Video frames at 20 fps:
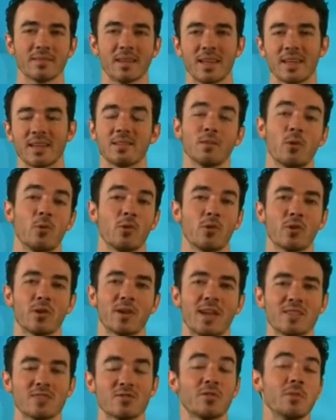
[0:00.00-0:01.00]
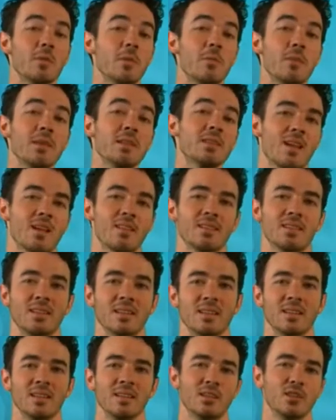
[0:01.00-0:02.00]
like ordering ice cream and pizza.
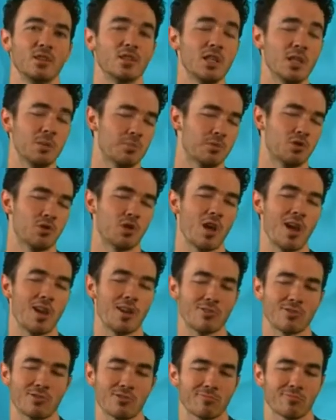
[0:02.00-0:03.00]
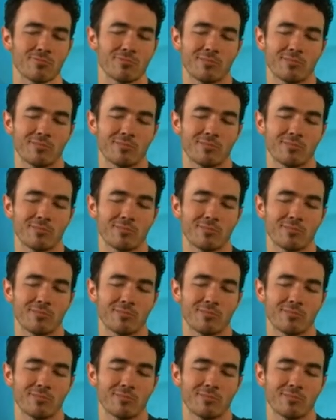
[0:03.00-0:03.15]
Keep the change.